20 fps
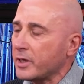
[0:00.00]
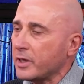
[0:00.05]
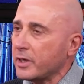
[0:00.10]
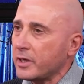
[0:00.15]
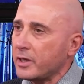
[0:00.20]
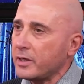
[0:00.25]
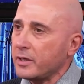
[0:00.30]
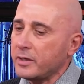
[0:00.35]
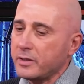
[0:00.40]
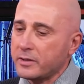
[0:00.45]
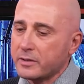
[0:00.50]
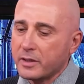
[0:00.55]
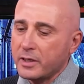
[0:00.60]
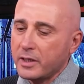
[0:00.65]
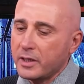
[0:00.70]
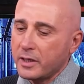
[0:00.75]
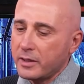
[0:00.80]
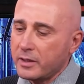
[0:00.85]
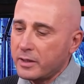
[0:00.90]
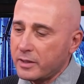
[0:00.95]
Is
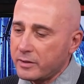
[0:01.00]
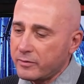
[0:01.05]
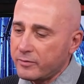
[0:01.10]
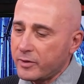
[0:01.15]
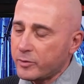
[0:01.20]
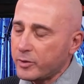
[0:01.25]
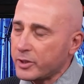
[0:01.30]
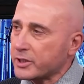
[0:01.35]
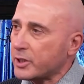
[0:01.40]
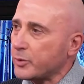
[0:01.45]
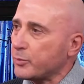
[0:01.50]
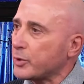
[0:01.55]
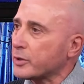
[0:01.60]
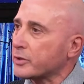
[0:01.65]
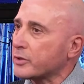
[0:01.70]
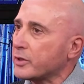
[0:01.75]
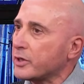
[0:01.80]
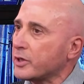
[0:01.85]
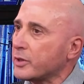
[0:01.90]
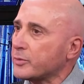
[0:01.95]
in very simple
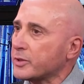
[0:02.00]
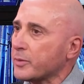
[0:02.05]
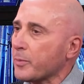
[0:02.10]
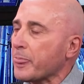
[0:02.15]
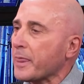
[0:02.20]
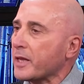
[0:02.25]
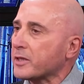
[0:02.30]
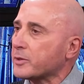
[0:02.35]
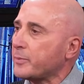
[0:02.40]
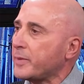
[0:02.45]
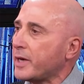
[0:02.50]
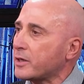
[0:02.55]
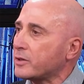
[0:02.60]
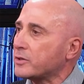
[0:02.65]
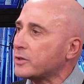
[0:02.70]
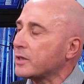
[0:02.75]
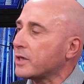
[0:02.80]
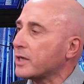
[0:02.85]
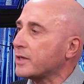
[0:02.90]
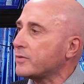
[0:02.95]
terms, it's about
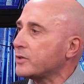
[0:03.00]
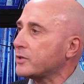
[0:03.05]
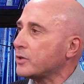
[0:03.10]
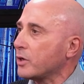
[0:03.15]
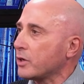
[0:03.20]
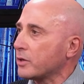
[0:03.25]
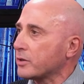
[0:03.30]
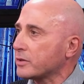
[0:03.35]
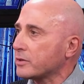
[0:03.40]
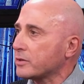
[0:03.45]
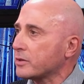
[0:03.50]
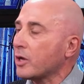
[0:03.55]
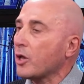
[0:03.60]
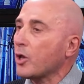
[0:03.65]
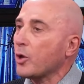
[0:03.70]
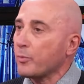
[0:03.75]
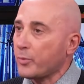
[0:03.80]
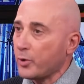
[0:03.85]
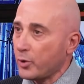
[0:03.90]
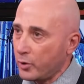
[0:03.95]
$11
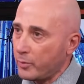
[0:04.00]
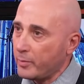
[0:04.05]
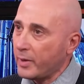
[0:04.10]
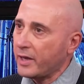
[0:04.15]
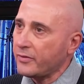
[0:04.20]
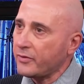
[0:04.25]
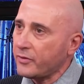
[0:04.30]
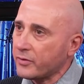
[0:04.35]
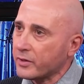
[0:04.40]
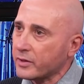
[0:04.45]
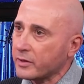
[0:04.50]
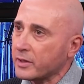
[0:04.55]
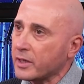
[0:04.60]
per month